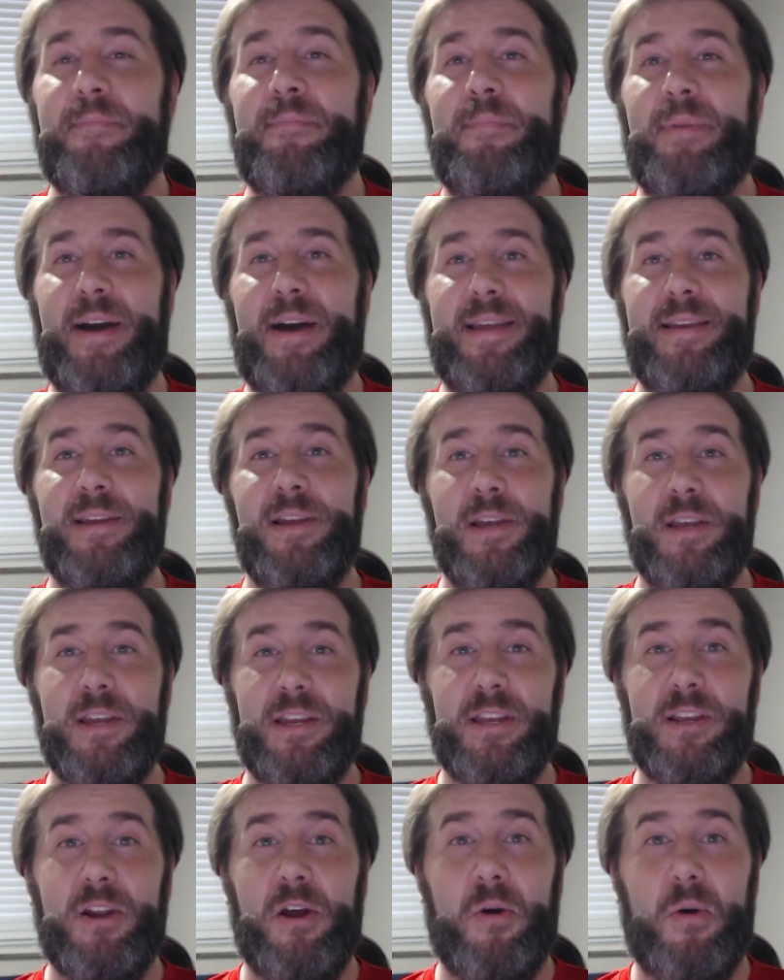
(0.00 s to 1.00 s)
But,
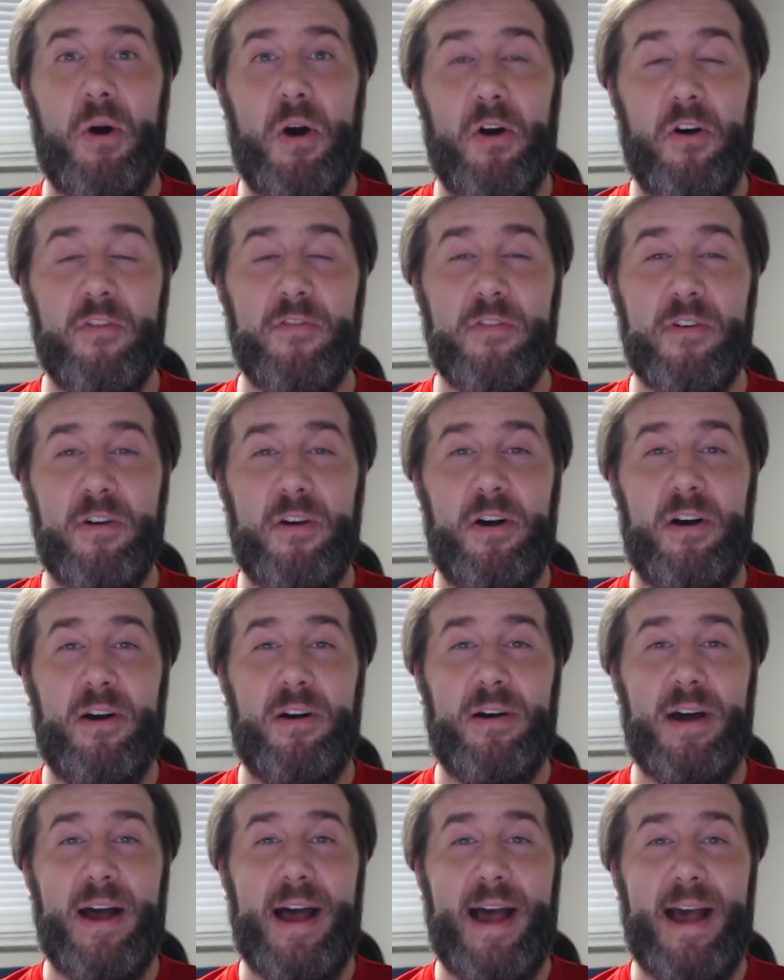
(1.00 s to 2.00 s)

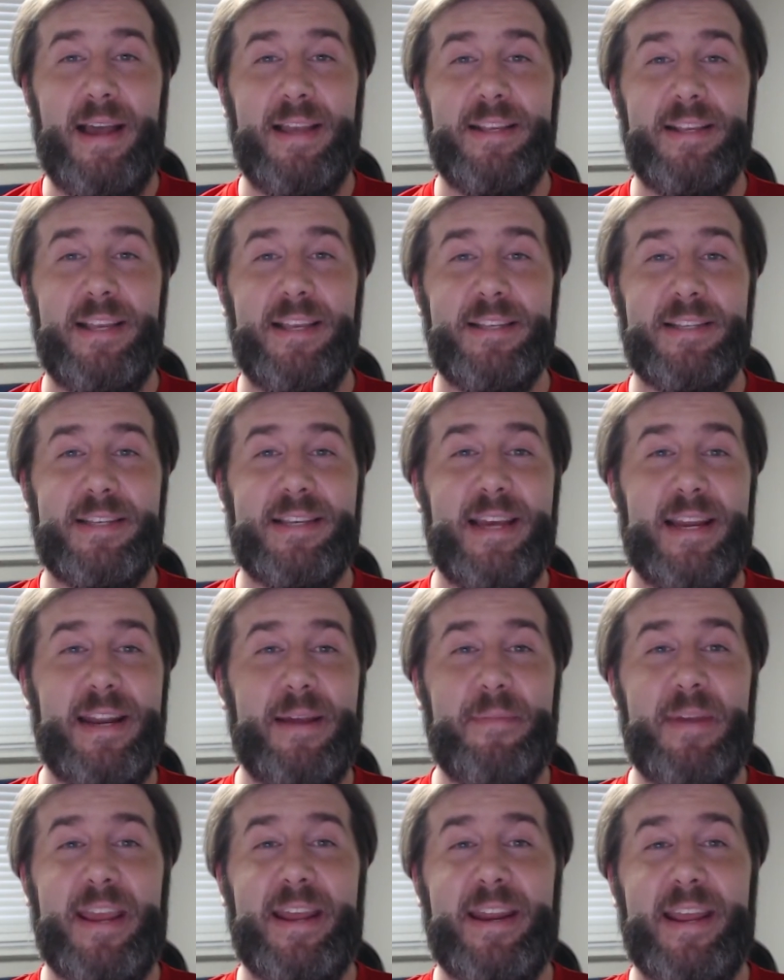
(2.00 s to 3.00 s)
overall, it is going
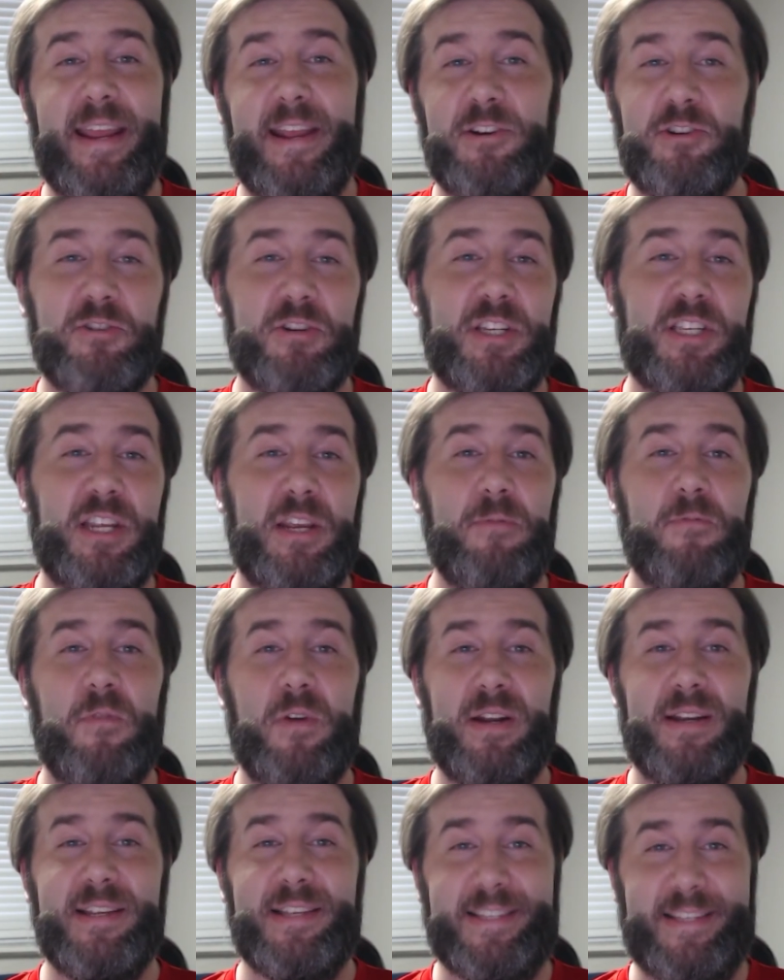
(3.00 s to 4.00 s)
to be an interesting
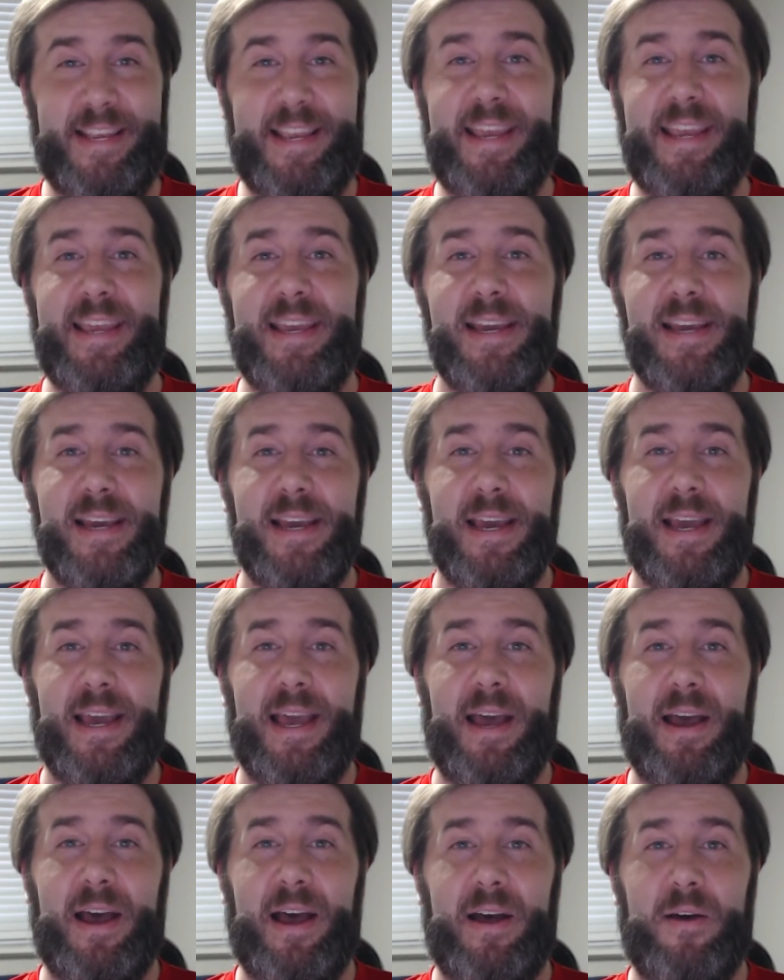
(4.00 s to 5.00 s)
one to see
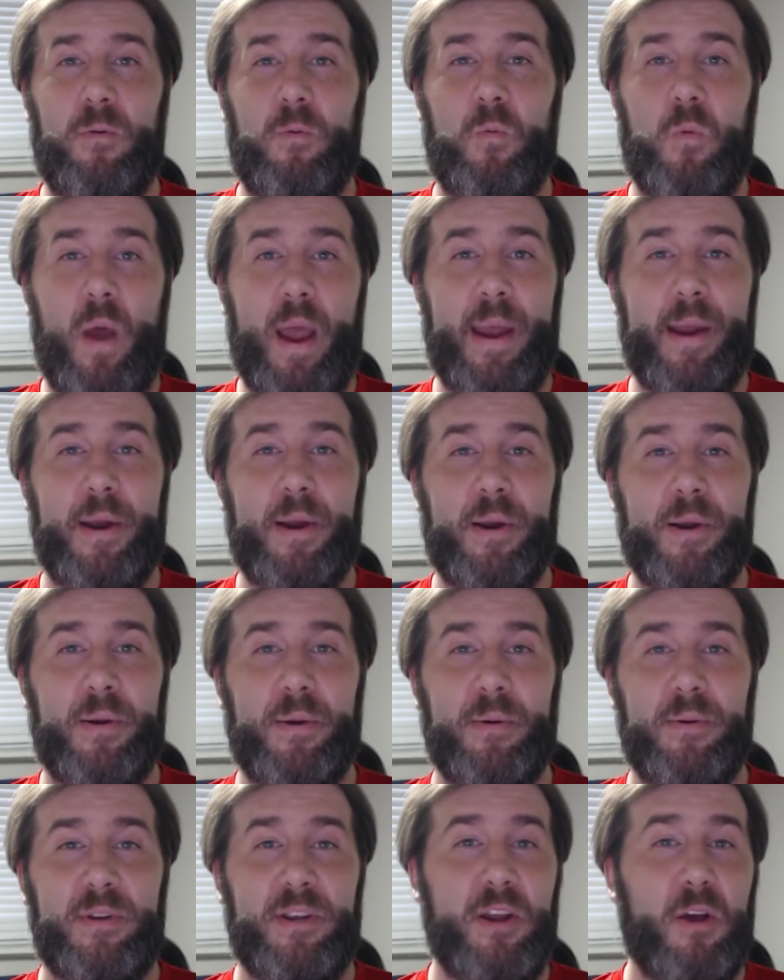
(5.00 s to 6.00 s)

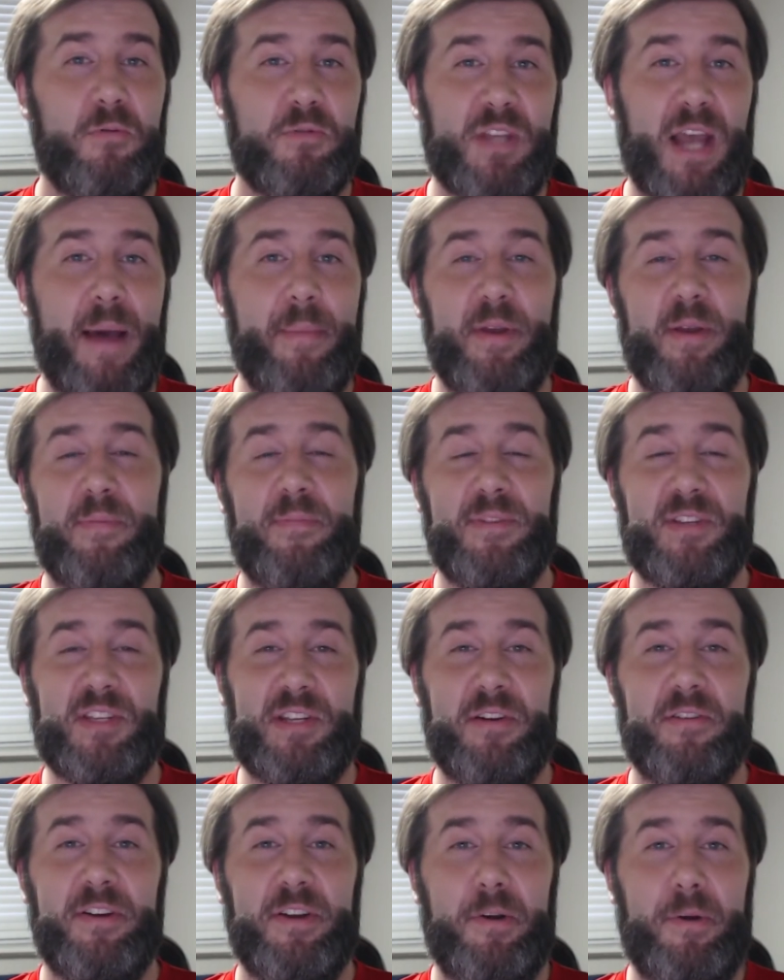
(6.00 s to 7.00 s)
where, Dominic
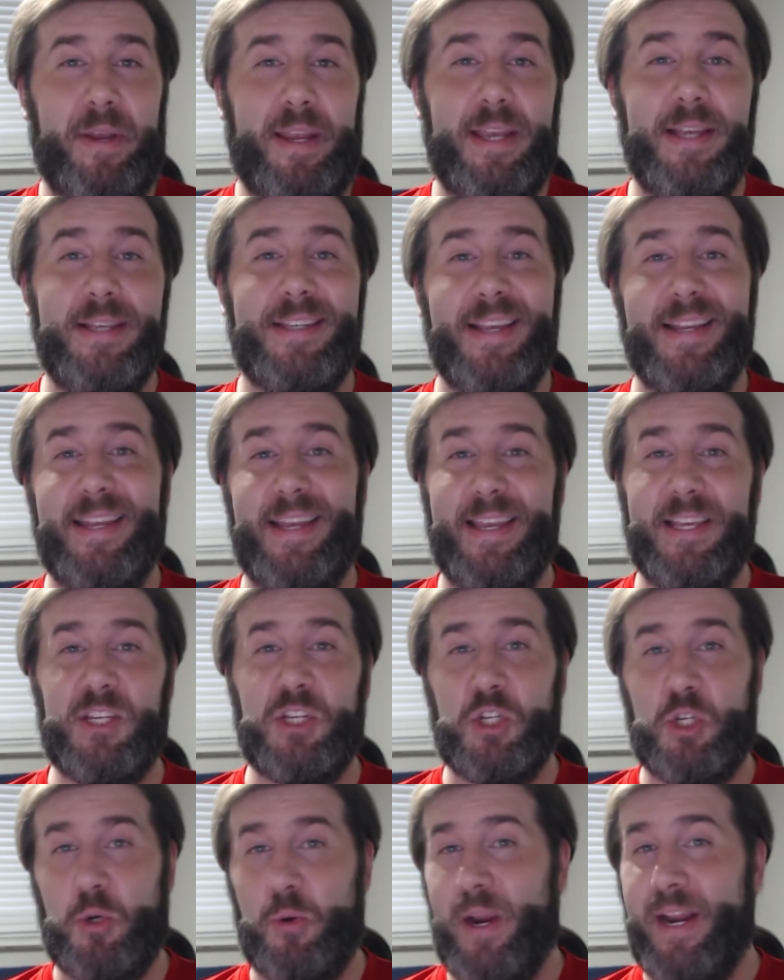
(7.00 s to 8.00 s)
Mysterio is in
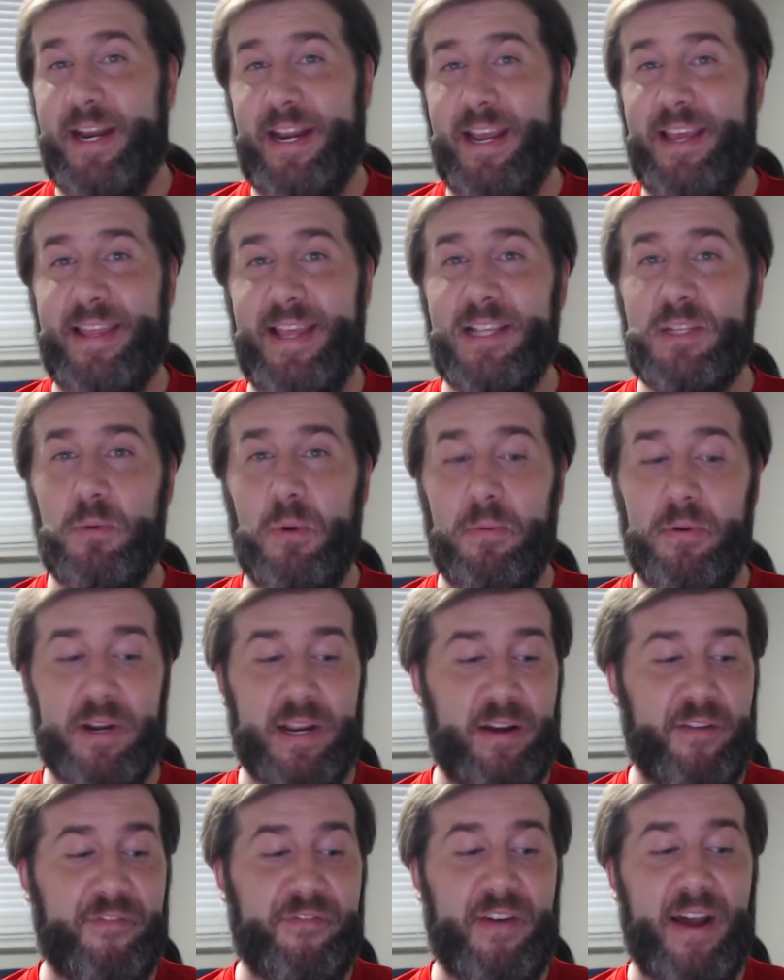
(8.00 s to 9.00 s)
his training. And that's what we're
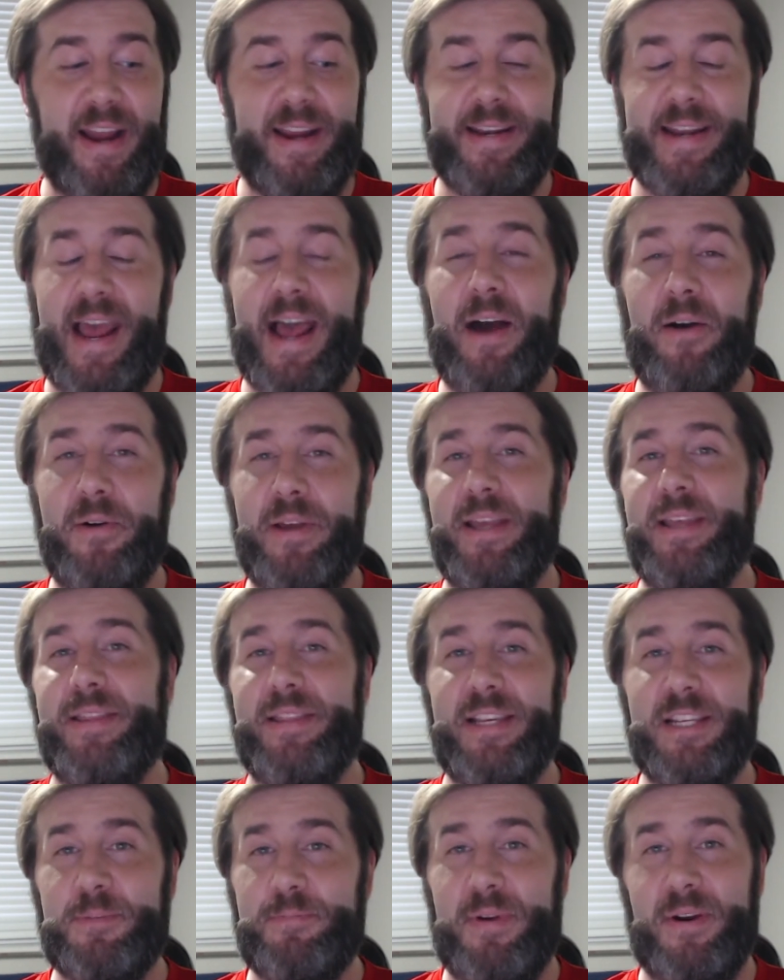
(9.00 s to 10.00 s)
going to find out in
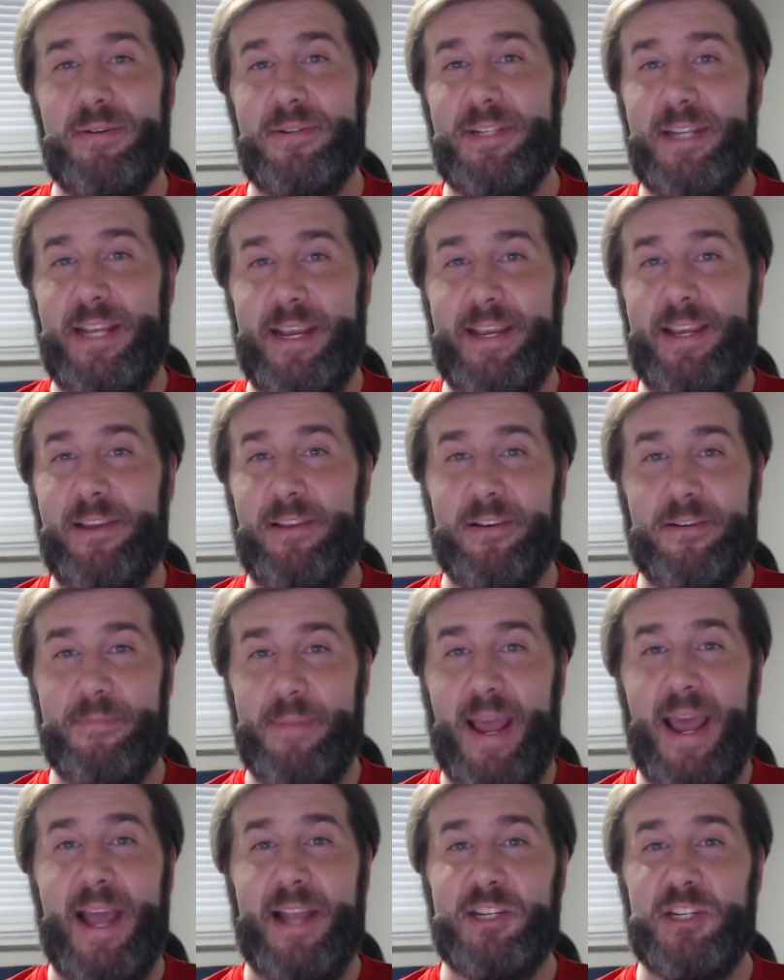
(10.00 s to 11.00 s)
this particular
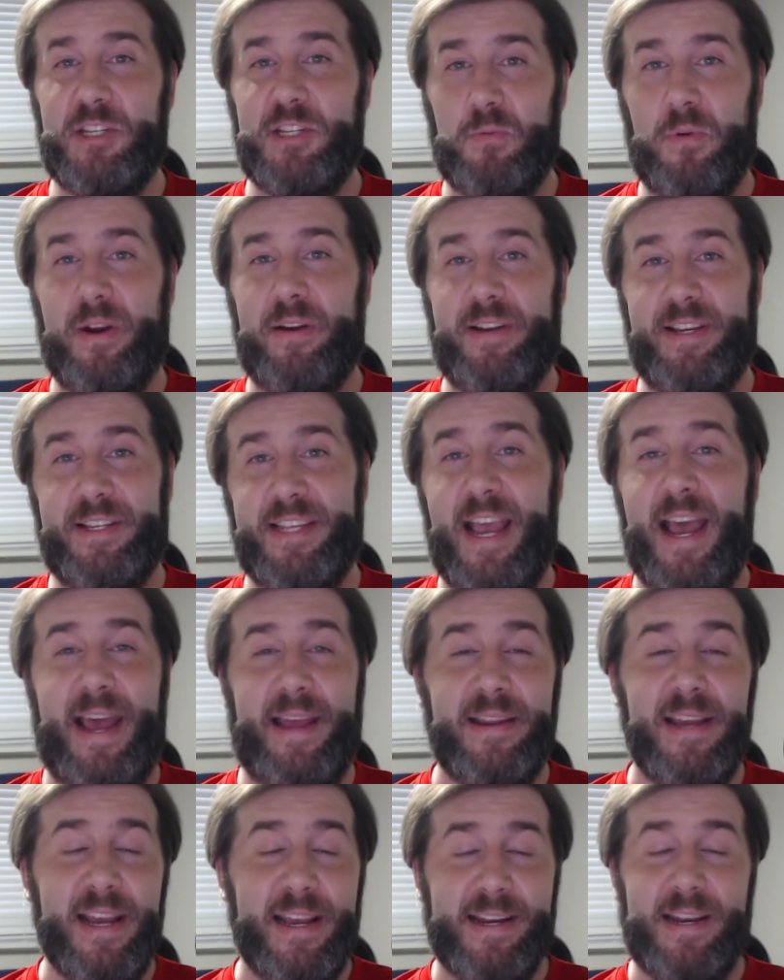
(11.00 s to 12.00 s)
match, is where he's at.